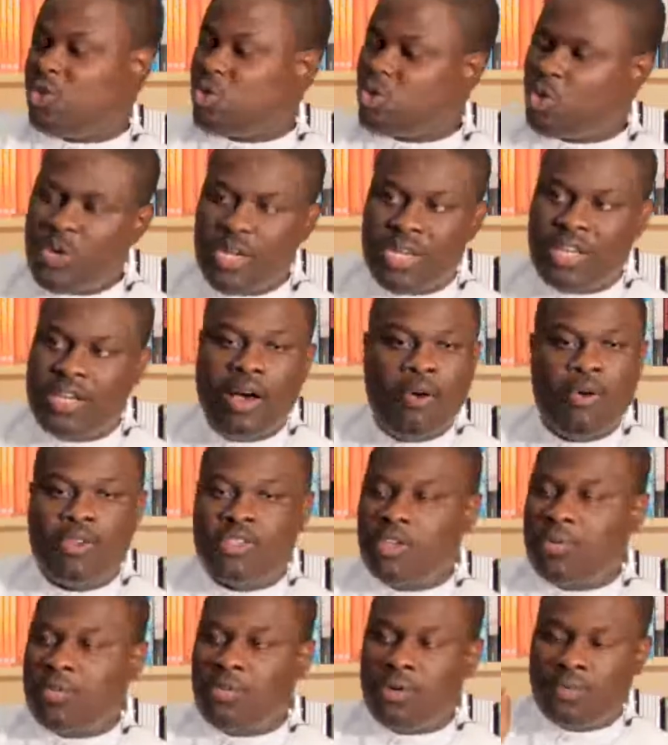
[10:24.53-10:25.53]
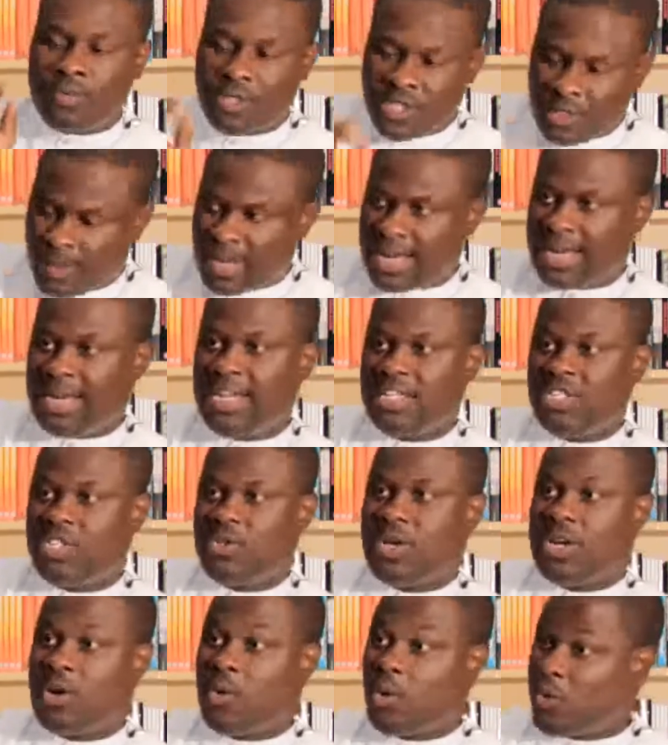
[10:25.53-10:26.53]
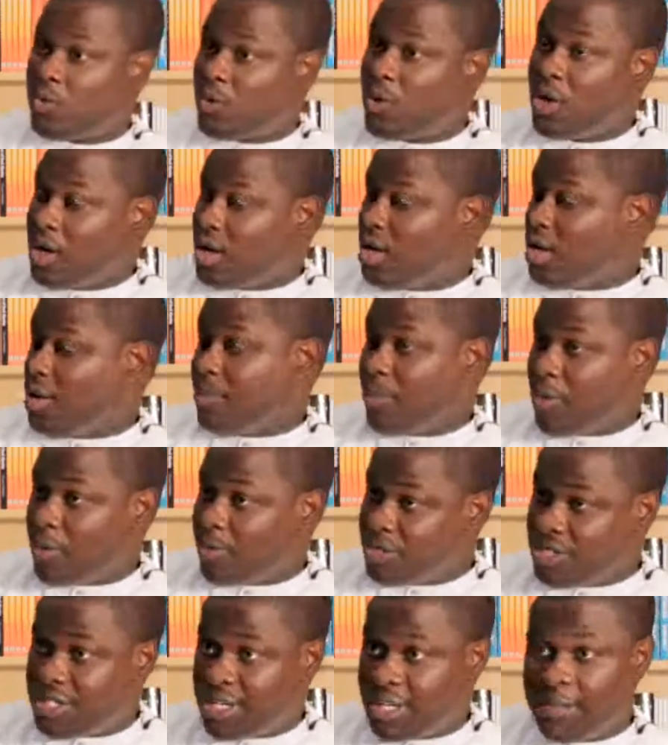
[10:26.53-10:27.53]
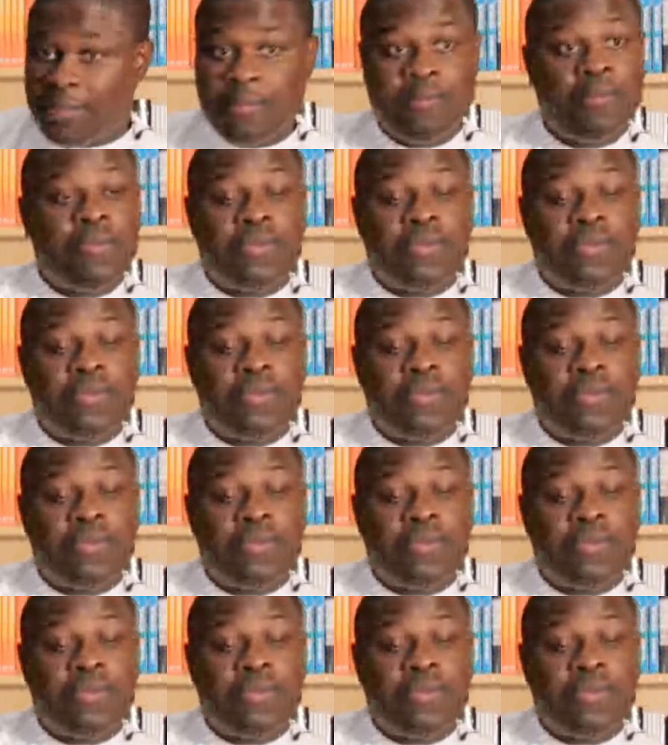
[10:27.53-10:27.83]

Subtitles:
Soyinka was not published by a Nigerian publisher.